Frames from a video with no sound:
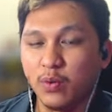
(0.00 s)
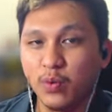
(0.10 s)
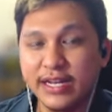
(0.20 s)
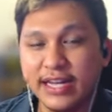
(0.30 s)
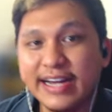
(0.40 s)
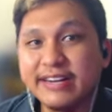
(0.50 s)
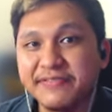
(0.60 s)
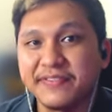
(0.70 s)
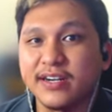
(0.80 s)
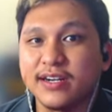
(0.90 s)

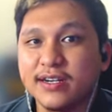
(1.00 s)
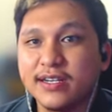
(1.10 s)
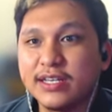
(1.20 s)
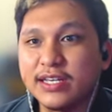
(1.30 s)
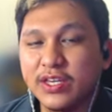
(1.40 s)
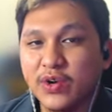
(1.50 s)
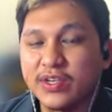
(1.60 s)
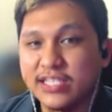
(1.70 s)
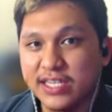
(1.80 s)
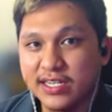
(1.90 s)
whenever your
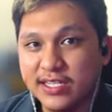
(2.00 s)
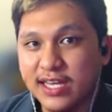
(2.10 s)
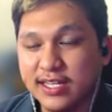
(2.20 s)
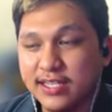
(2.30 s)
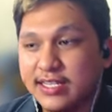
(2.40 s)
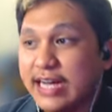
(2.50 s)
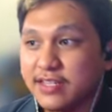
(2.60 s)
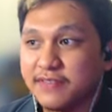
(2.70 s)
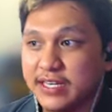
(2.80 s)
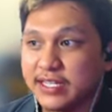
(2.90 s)
seer state is
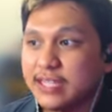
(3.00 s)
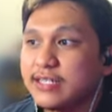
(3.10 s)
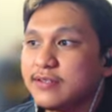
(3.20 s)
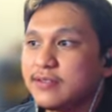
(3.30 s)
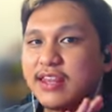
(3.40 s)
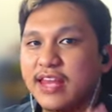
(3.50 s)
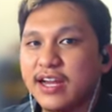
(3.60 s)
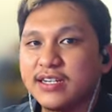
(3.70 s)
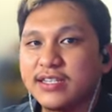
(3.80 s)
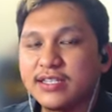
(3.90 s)
activated,
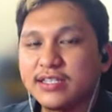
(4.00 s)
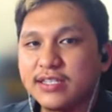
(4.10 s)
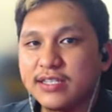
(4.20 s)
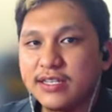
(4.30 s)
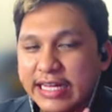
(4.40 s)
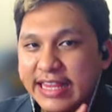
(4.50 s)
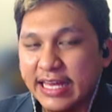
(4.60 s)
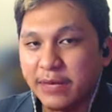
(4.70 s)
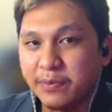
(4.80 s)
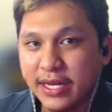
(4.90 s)
there's
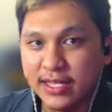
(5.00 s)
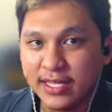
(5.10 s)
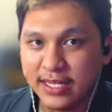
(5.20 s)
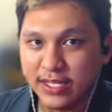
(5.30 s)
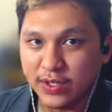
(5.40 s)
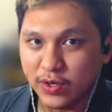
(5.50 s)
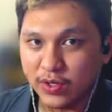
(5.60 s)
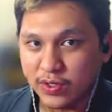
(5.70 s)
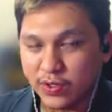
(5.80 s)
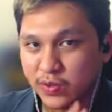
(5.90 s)
the ability
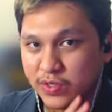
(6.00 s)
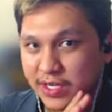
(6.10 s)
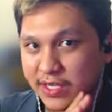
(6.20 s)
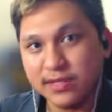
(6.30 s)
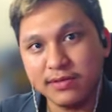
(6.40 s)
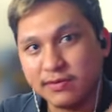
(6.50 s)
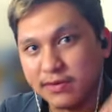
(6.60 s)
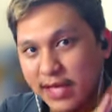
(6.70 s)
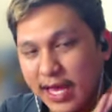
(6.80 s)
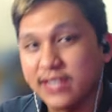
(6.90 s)
dito to just
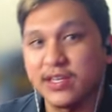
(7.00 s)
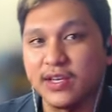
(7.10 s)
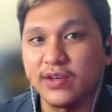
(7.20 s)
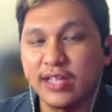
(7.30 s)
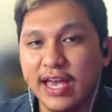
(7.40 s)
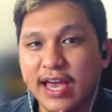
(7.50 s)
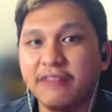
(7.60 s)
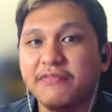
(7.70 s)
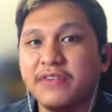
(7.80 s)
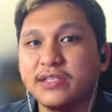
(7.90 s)
execute
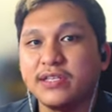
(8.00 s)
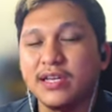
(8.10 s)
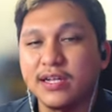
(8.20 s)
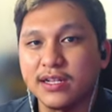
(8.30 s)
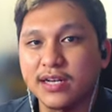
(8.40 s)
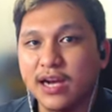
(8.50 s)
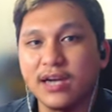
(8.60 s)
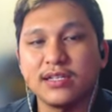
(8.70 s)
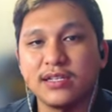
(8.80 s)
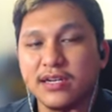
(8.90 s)
every single
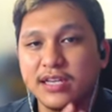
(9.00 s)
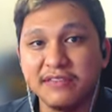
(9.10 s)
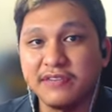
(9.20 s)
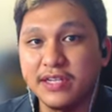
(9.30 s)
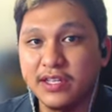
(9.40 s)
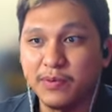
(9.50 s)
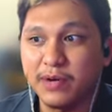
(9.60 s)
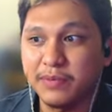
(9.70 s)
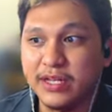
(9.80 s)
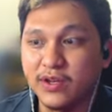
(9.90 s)
character, even dito
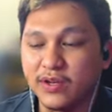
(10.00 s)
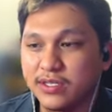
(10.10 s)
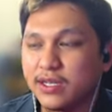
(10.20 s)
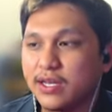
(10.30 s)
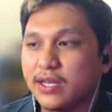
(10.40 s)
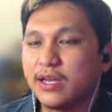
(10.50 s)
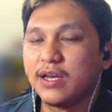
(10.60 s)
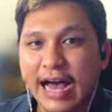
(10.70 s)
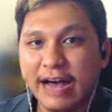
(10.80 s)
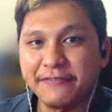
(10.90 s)
mga minions,
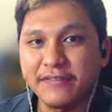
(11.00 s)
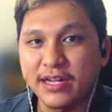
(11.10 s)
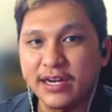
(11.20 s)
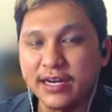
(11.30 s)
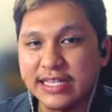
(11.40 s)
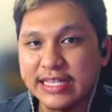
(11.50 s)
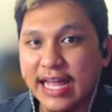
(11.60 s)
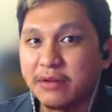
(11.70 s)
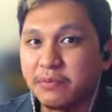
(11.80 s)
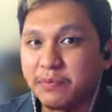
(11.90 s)
after
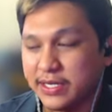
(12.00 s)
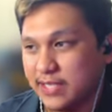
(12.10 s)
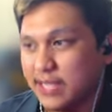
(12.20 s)
10%.